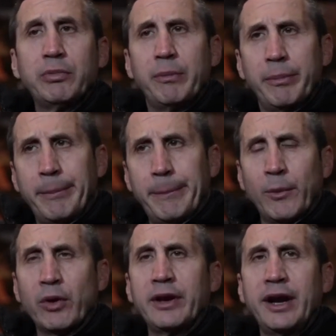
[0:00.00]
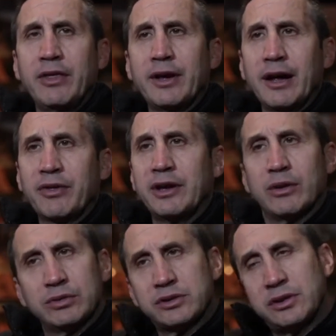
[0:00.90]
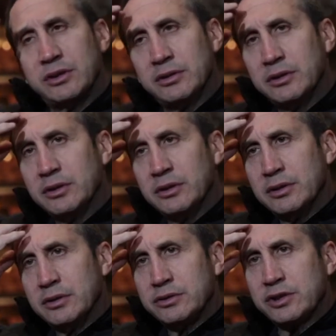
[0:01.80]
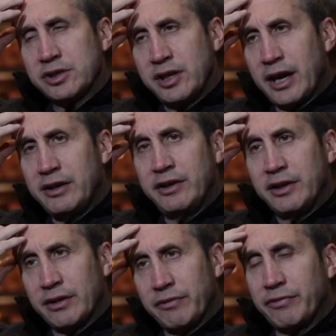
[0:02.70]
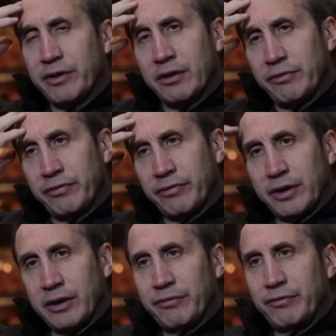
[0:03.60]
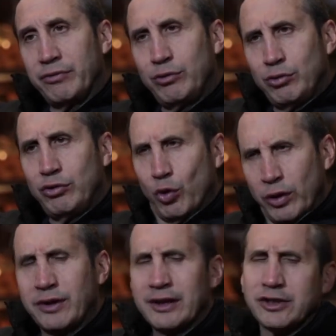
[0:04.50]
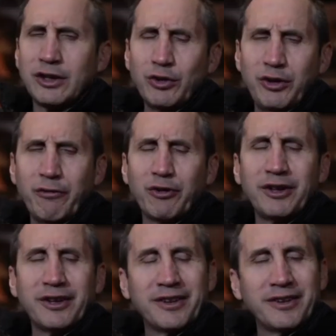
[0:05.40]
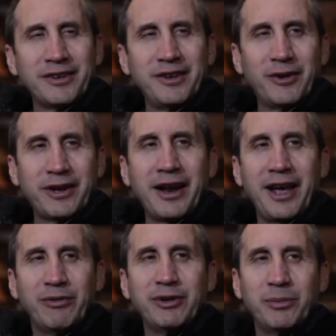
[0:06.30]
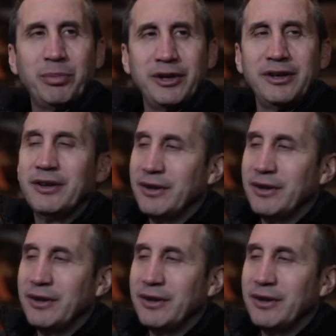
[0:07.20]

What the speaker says: But more than anything, I think it was just the idea of doing things a little differently. Not having to be